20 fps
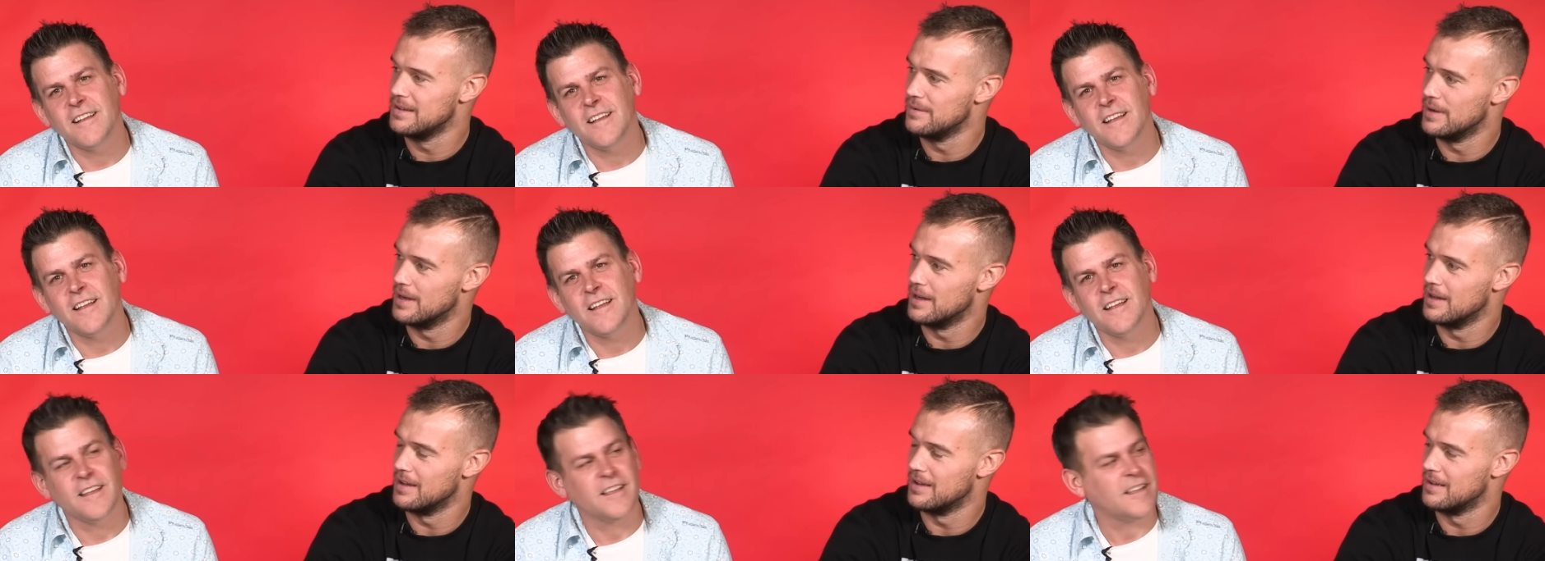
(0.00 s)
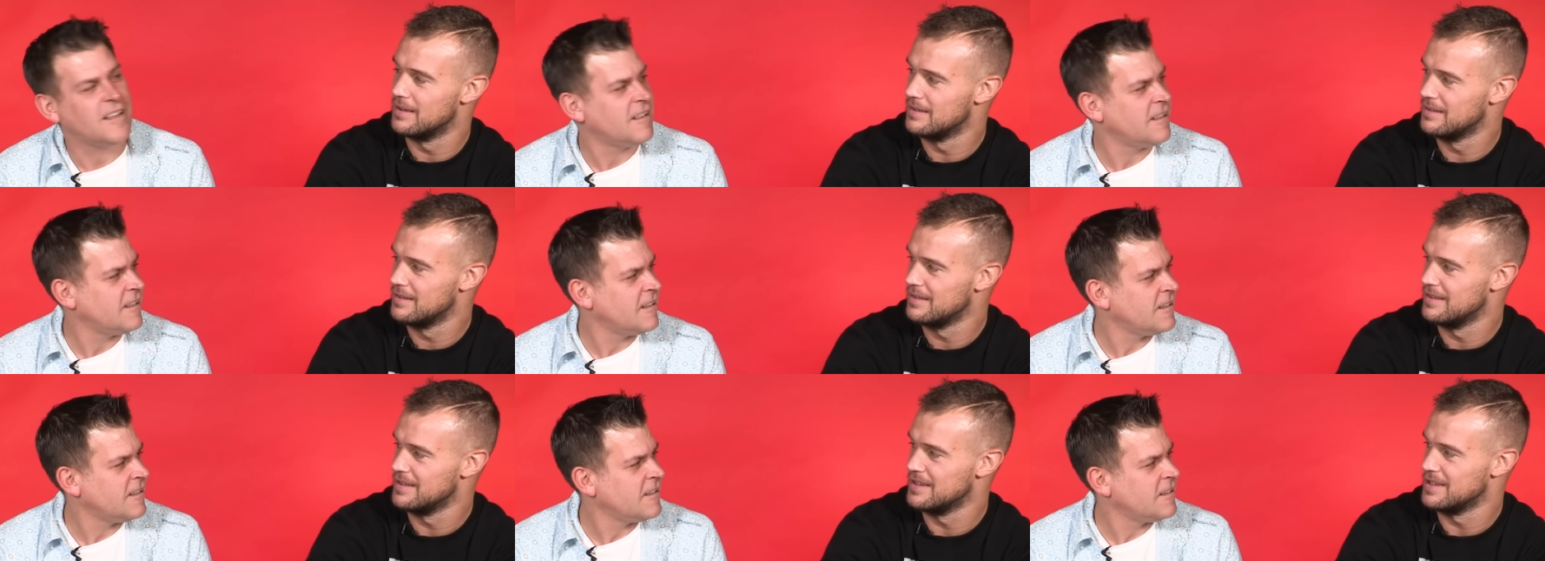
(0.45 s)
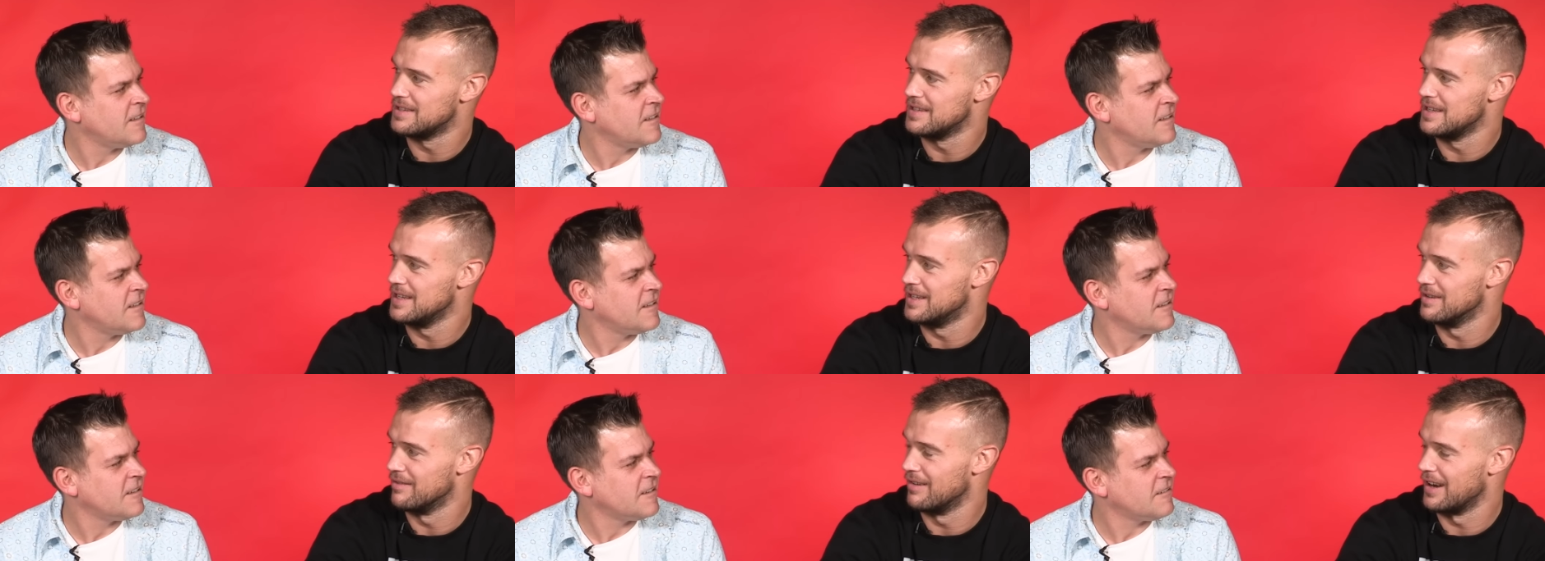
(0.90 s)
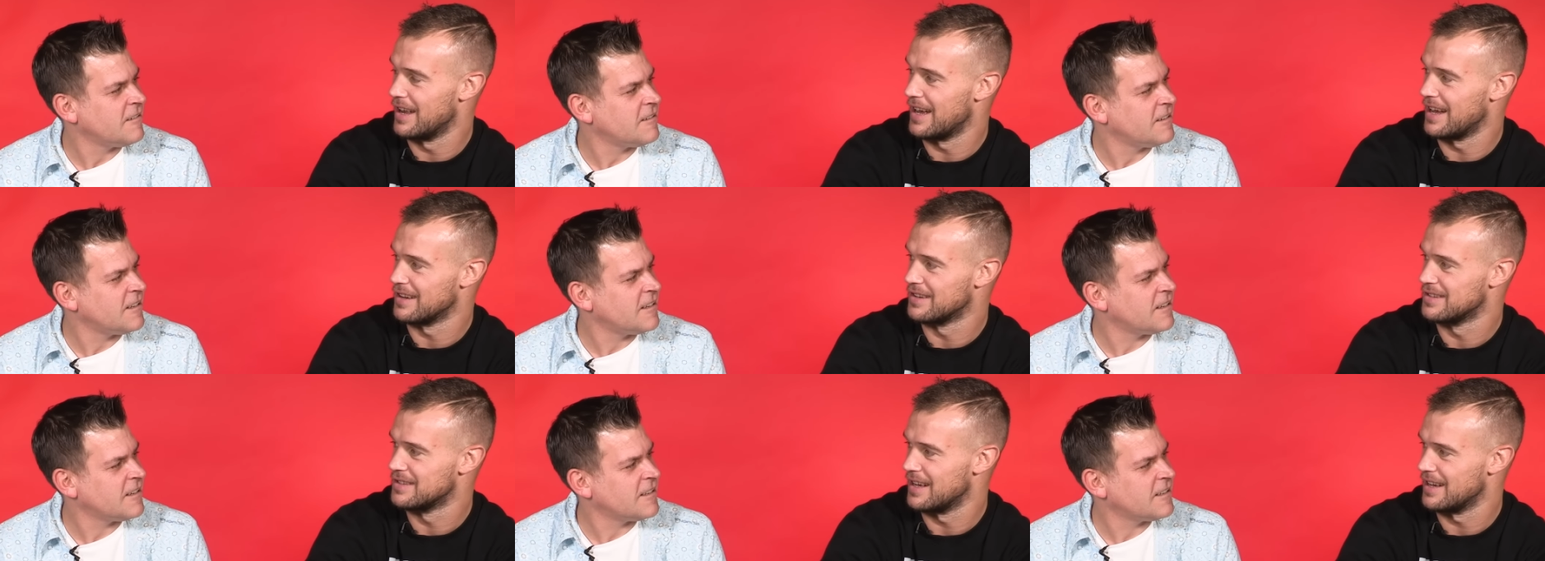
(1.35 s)
Speaker 1: You, uh, you just need to
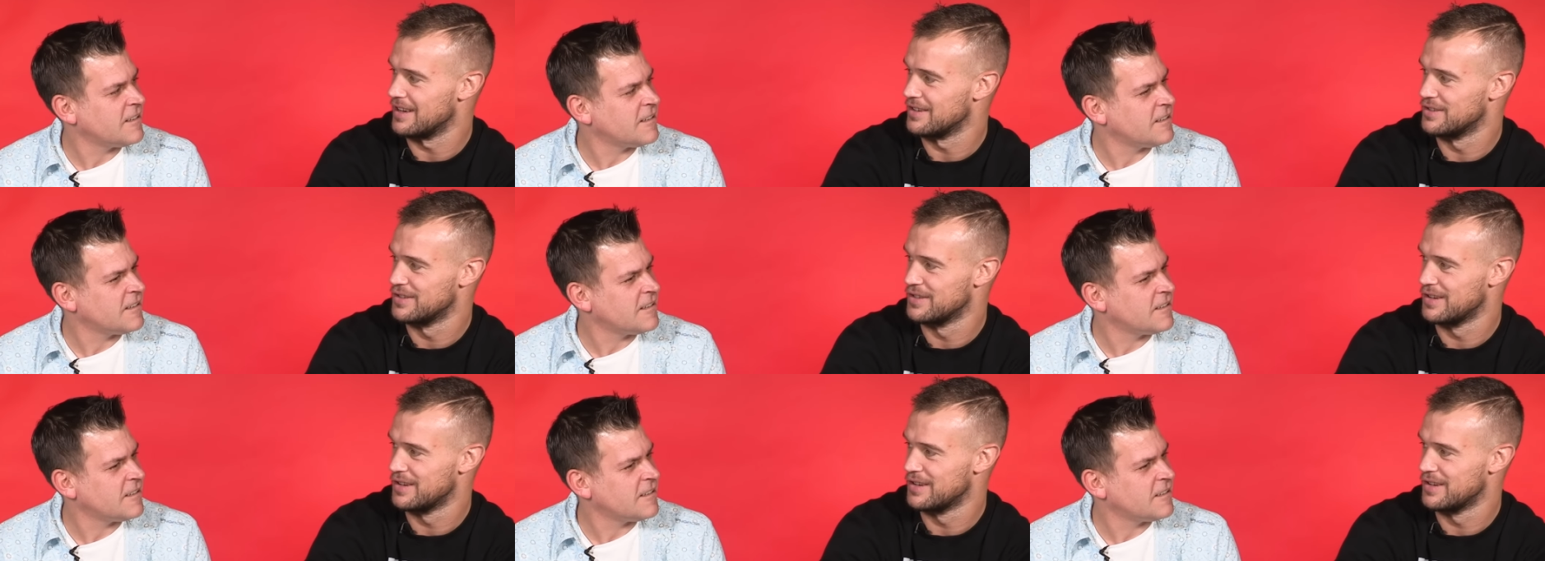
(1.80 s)
relax, Ash.